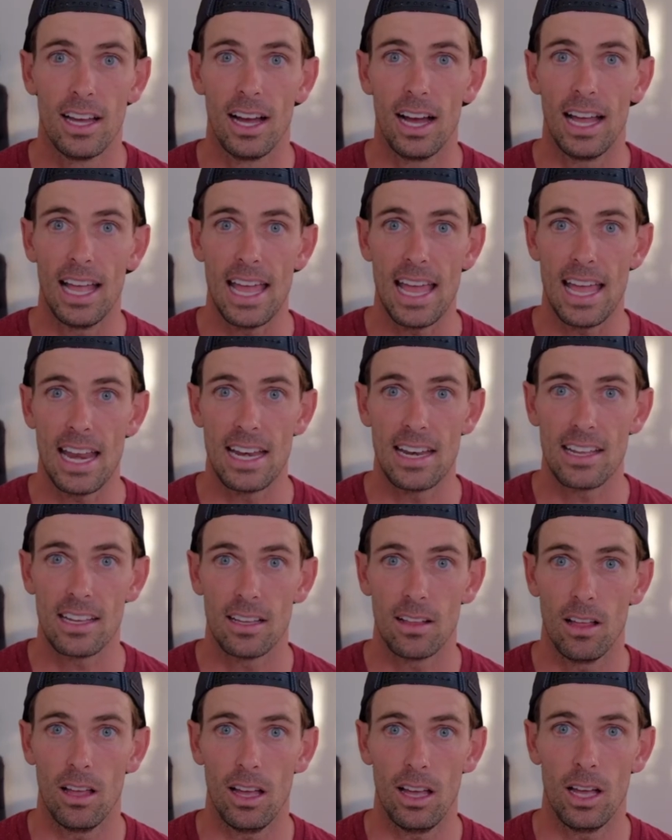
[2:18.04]
And
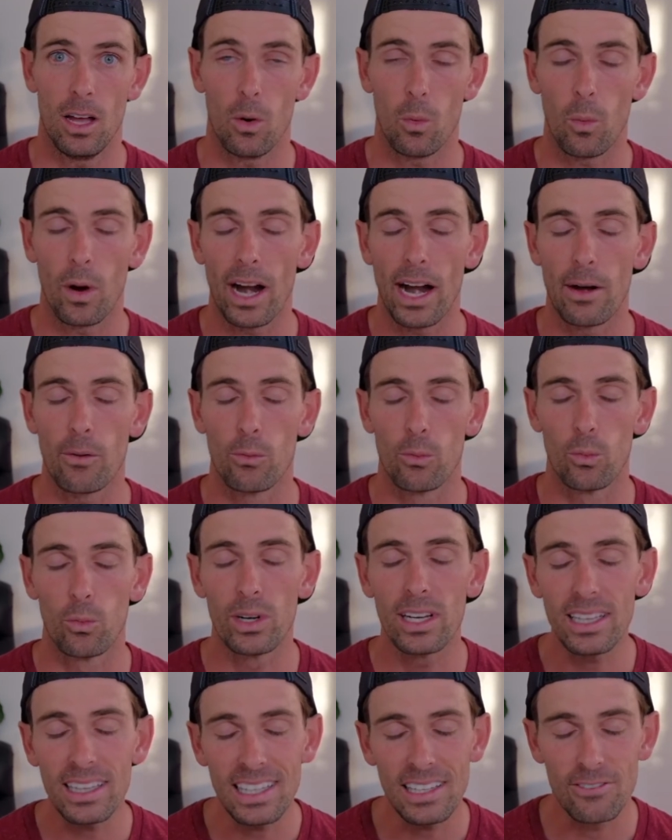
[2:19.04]
where I
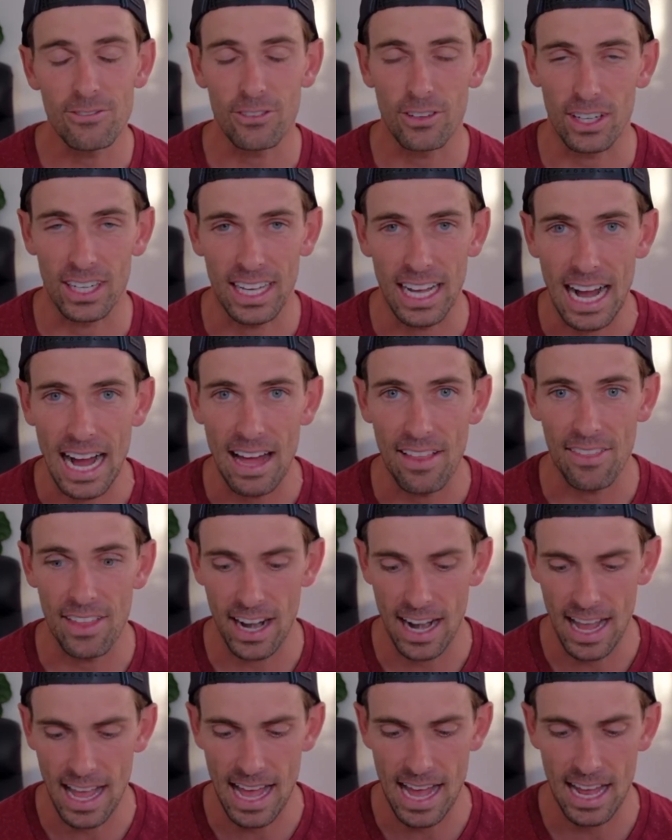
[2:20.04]
really forgot that
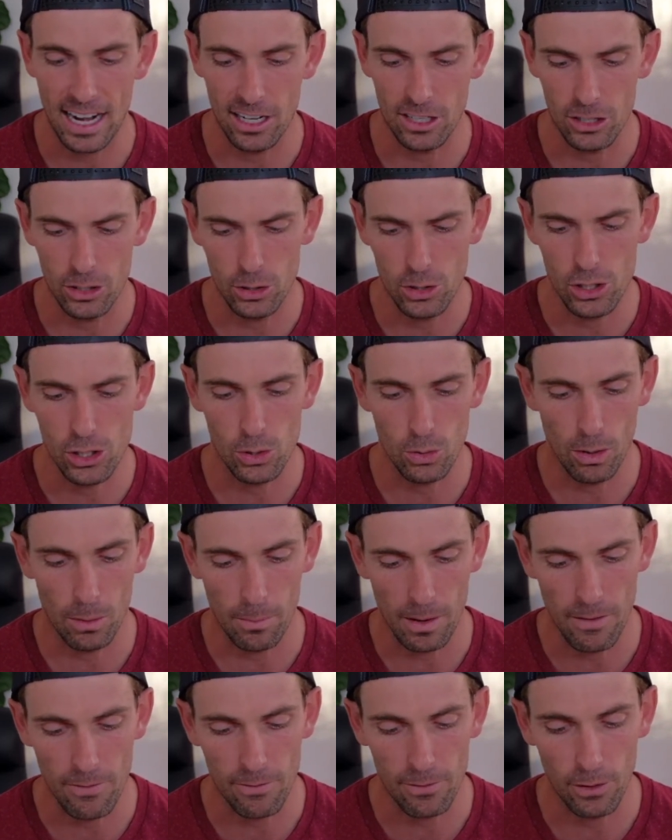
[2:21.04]
I had a new shoe on
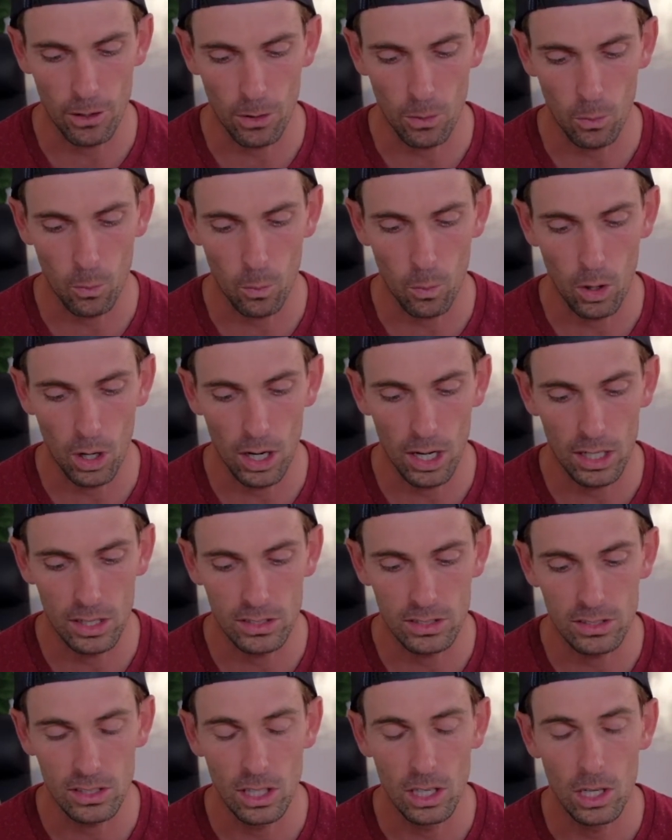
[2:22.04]
my foot
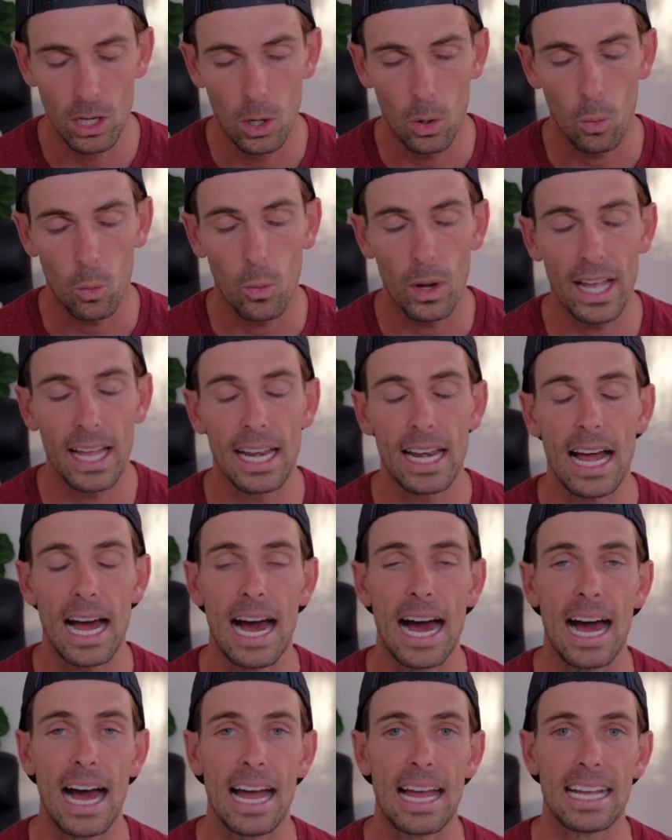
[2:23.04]
was when
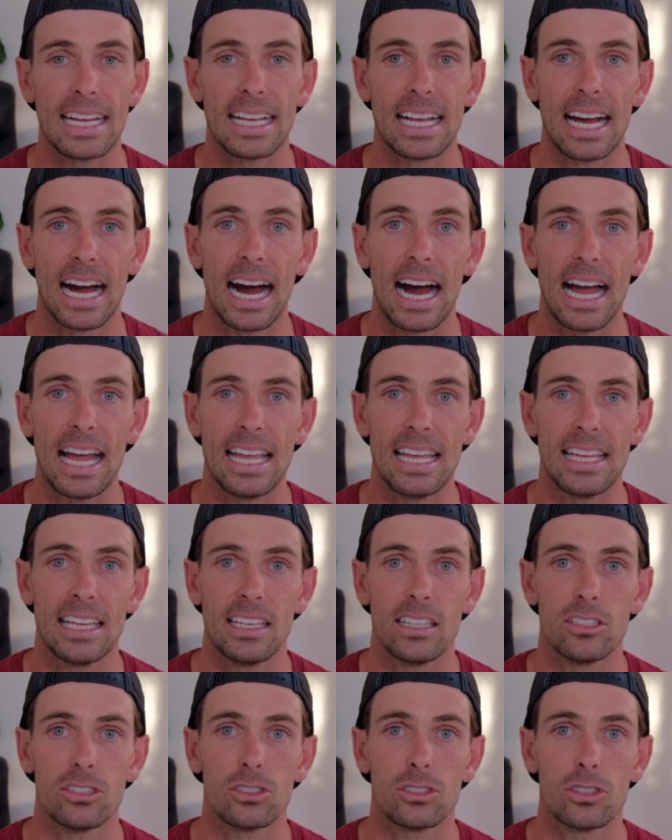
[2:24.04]
I got
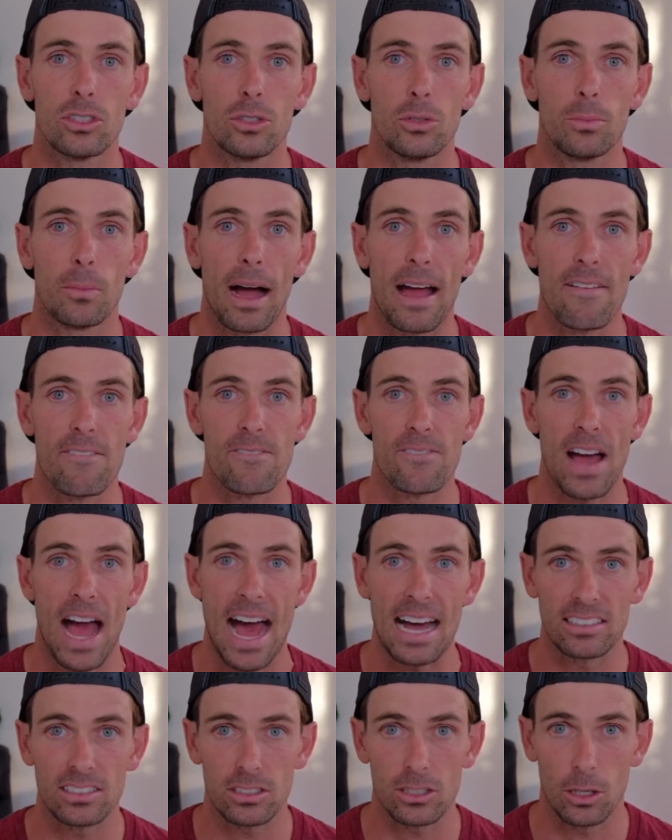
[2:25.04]
into my
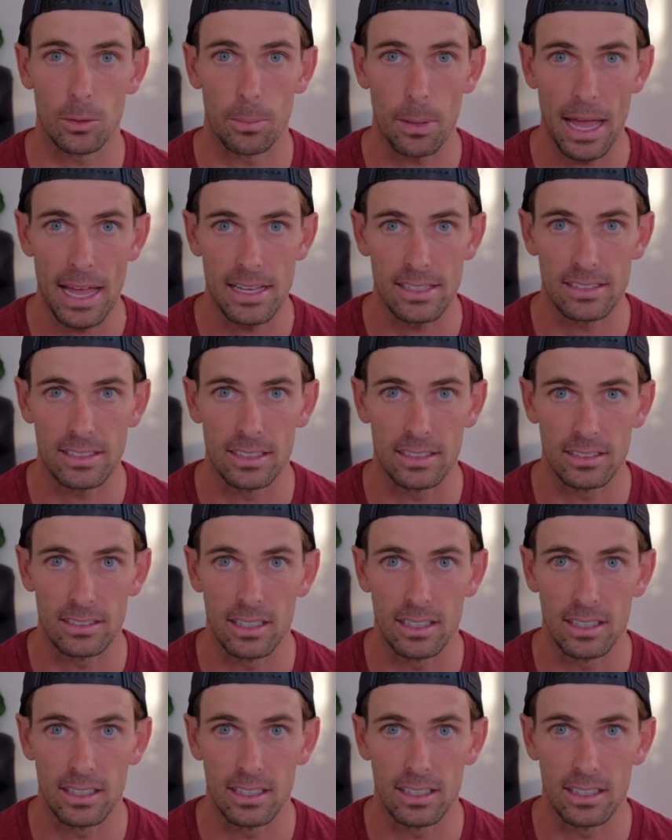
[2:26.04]
faster paces.